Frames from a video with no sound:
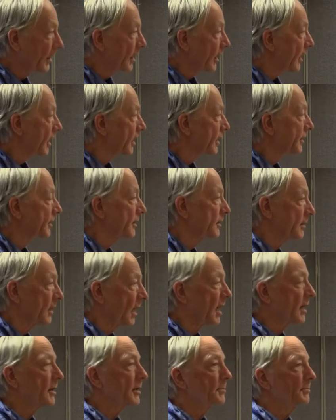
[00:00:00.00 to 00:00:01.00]
Uh, a
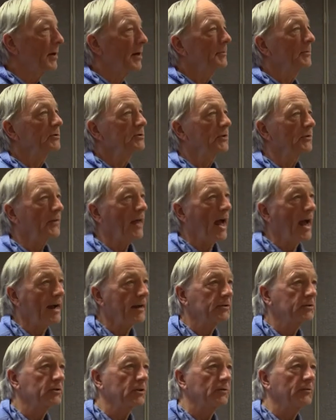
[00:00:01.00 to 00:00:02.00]
lot of the members of the
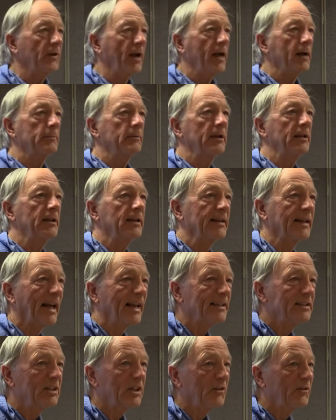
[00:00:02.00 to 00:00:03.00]
aster family, the
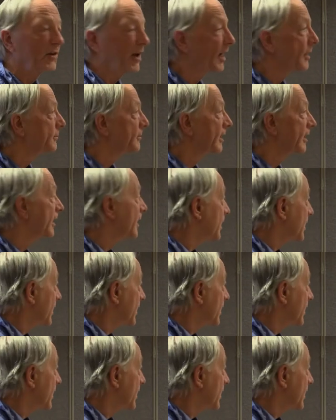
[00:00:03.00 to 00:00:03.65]
daisy family,